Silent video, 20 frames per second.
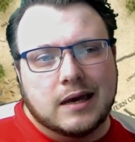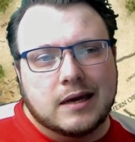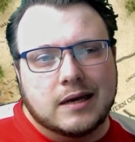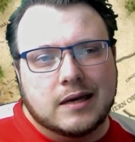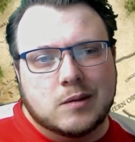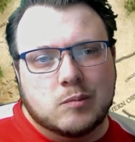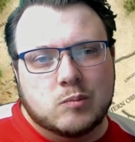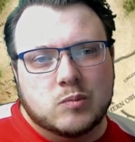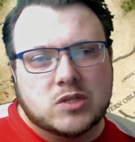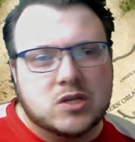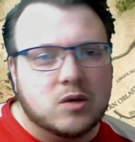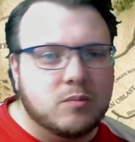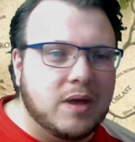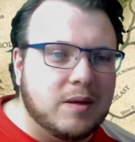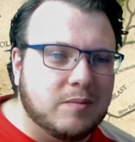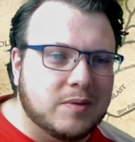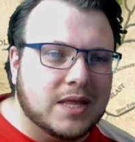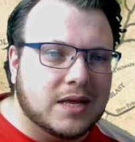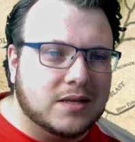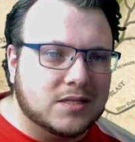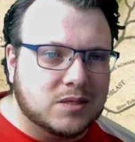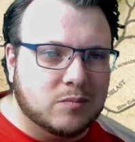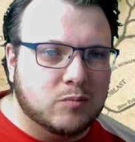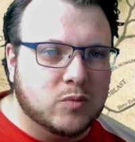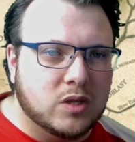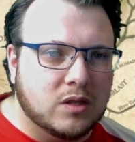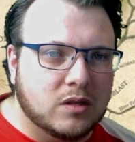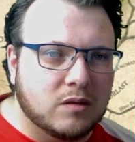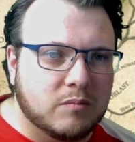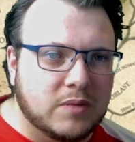So maybe that's something
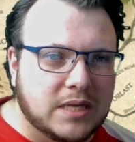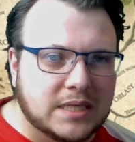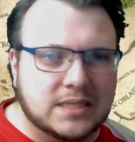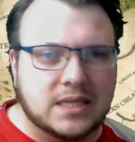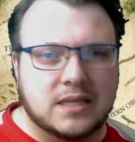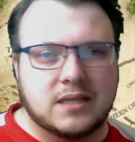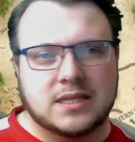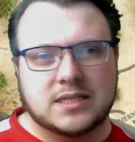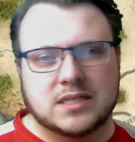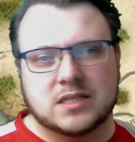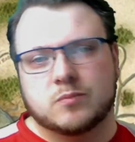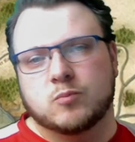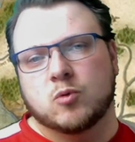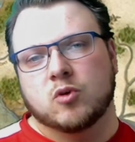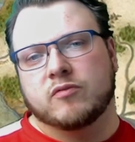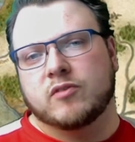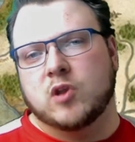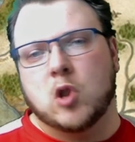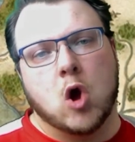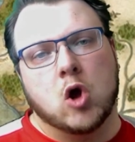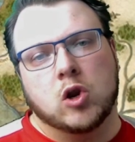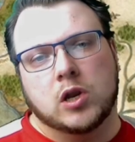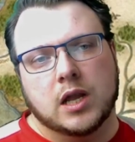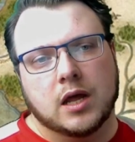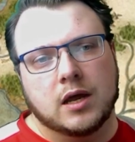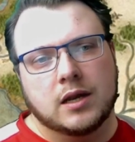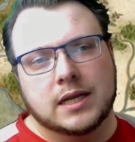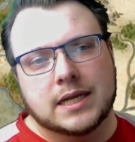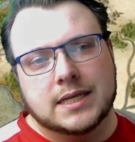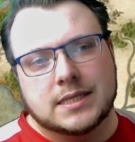that means that this is more of an online
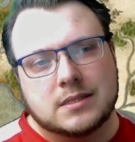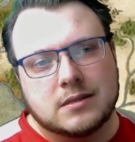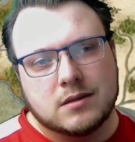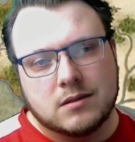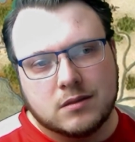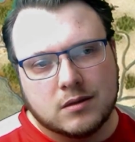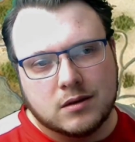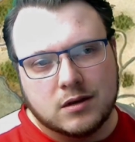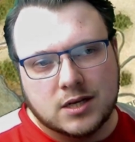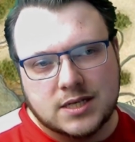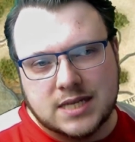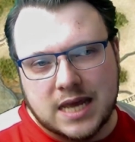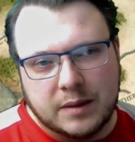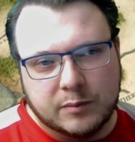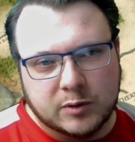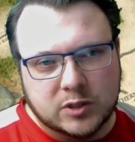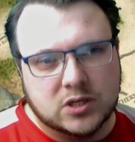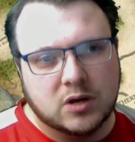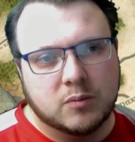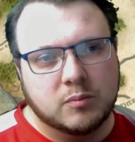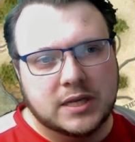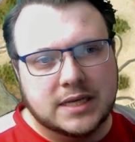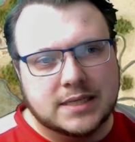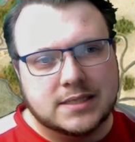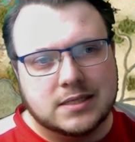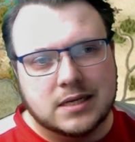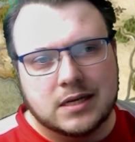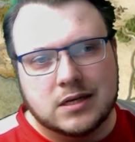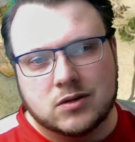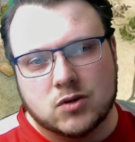list than a tabletop list,
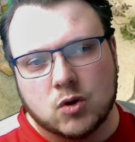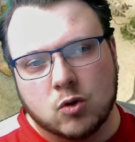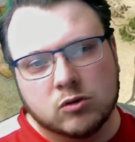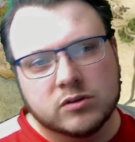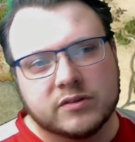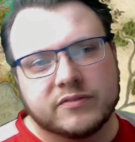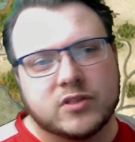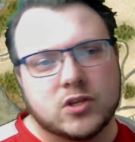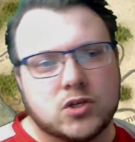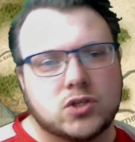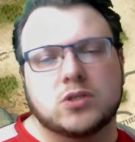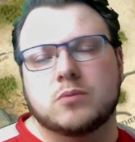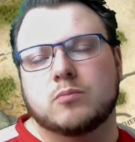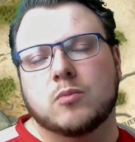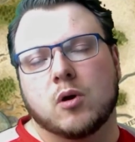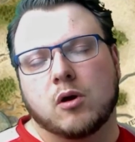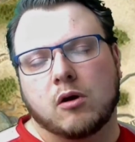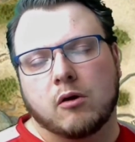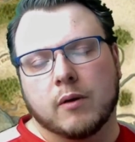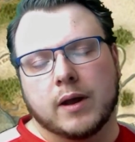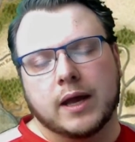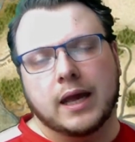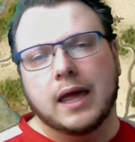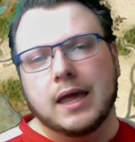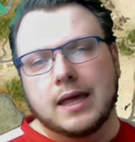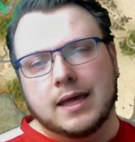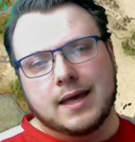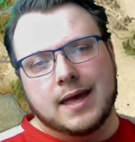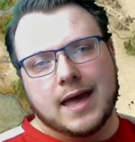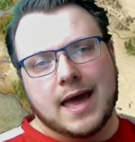and all of the doom-mongering
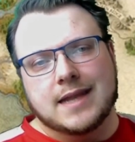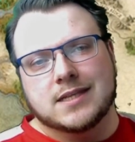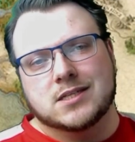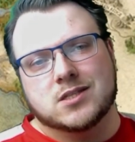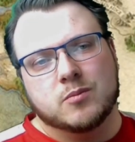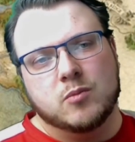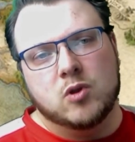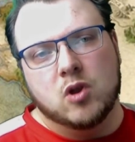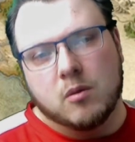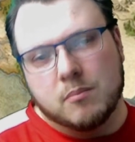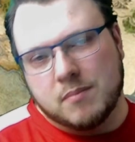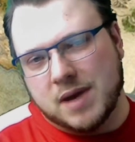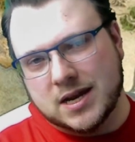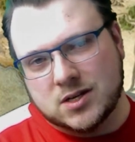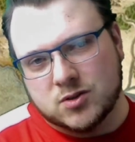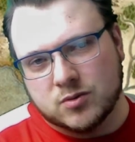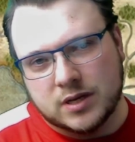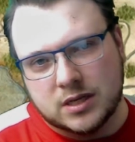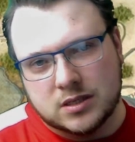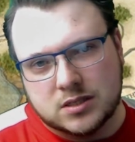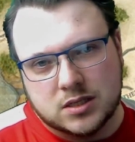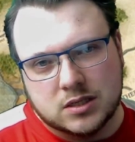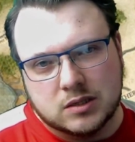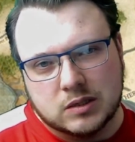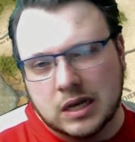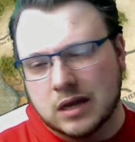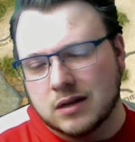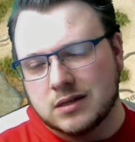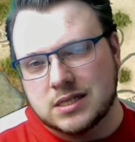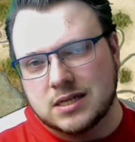ends up not mattering to
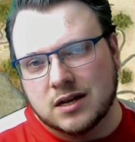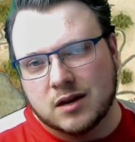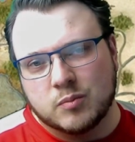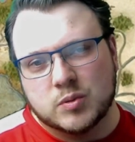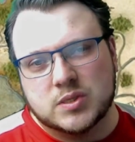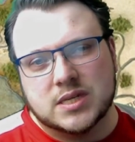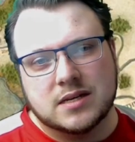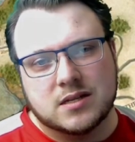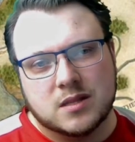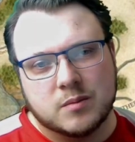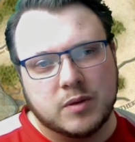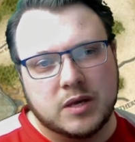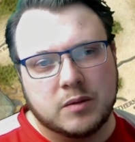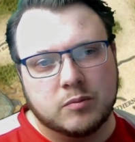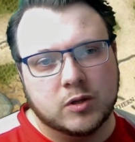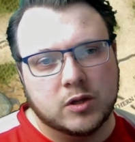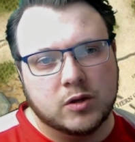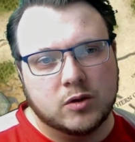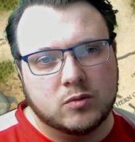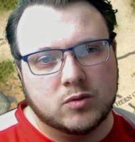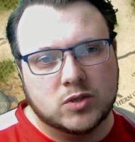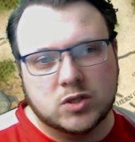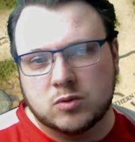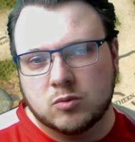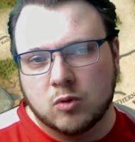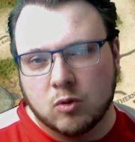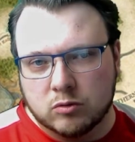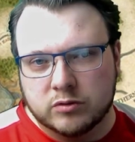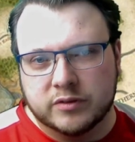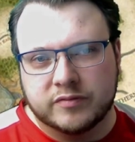99% of the people who do
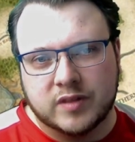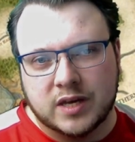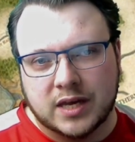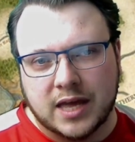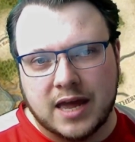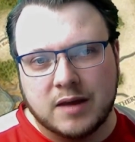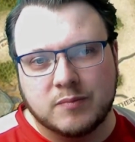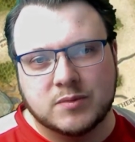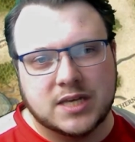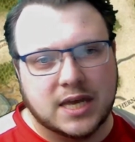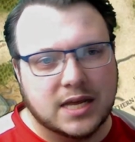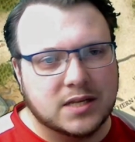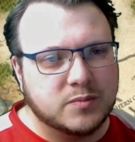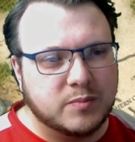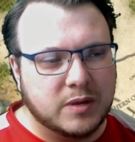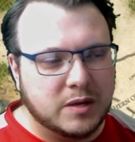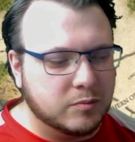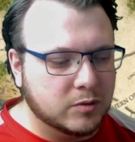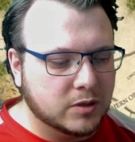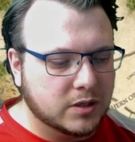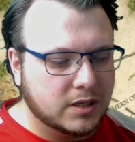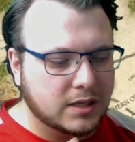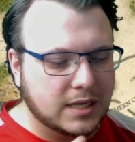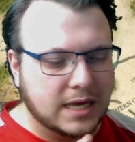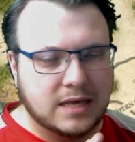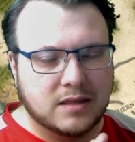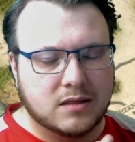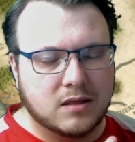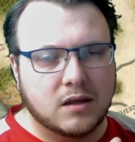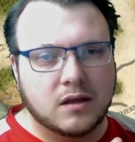all of their games against people that they
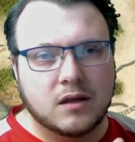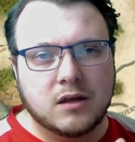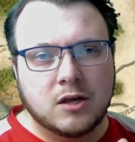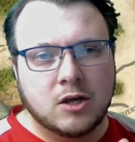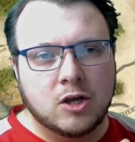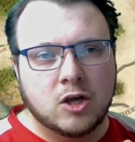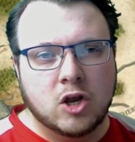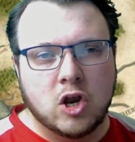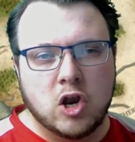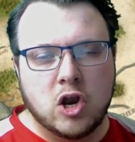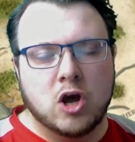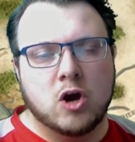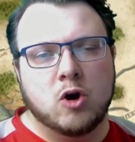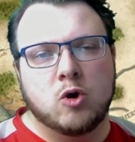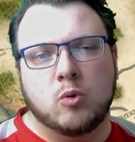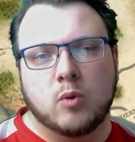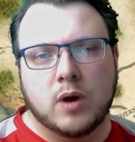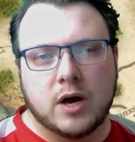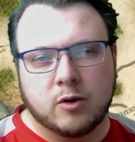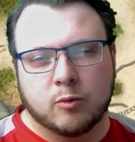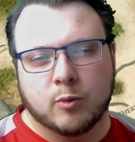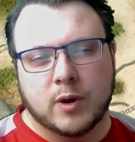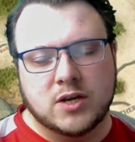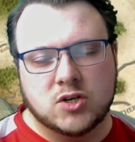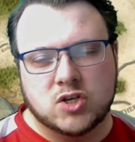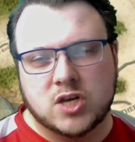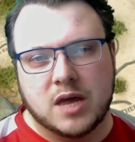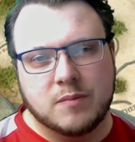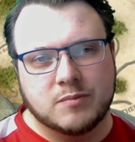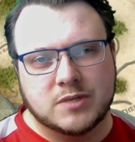either know and arrange
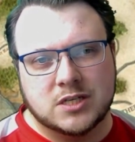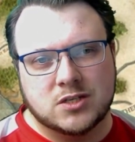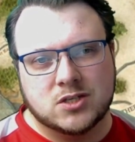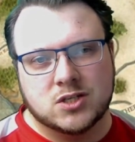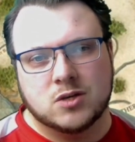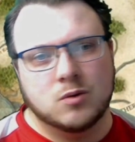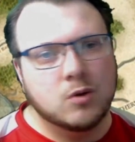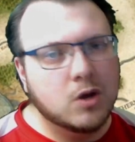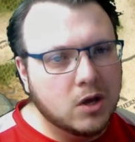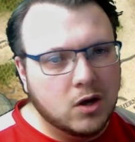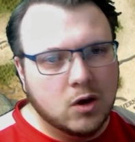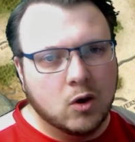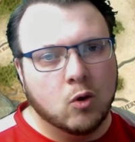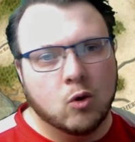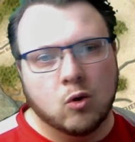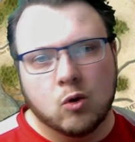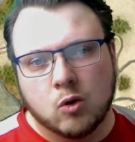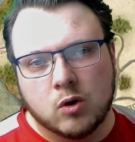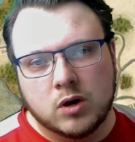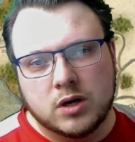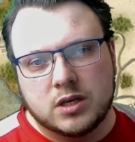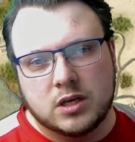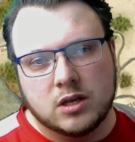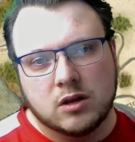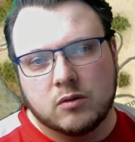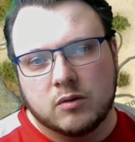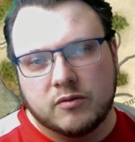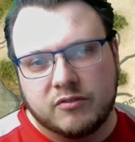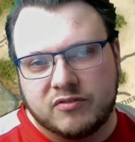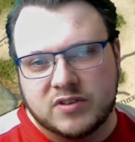games into, or, you know,
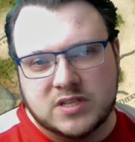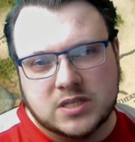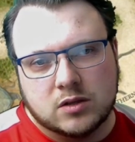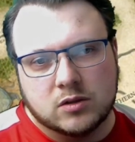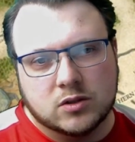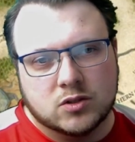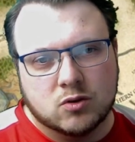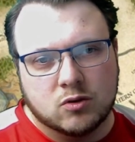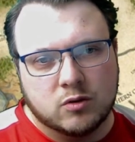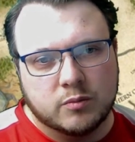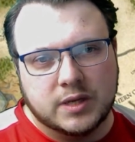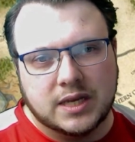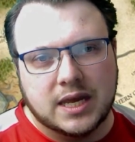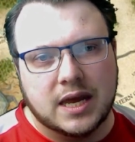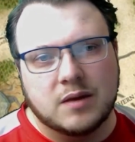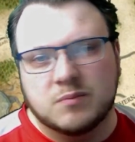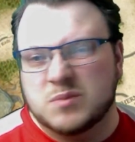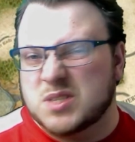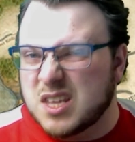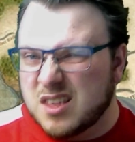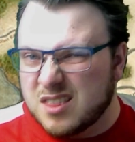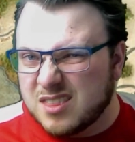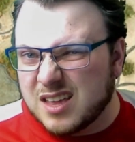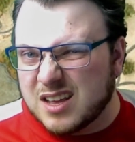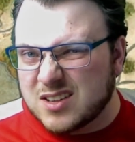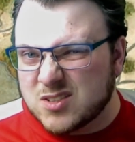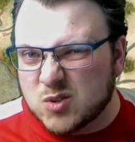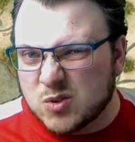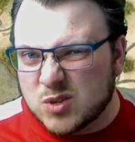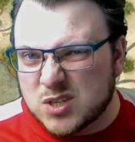physical tournament games, that
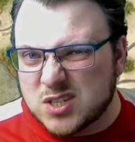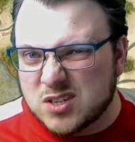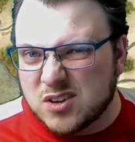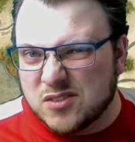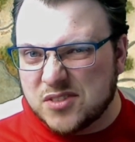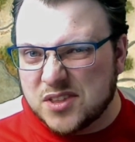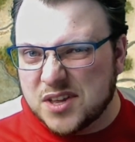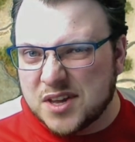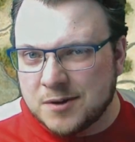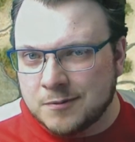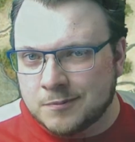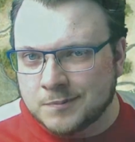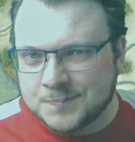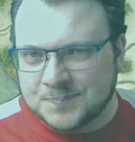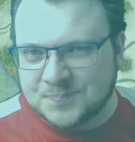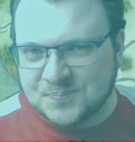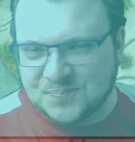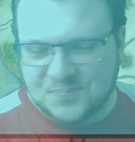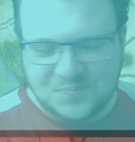sort of stuff there. Thank you for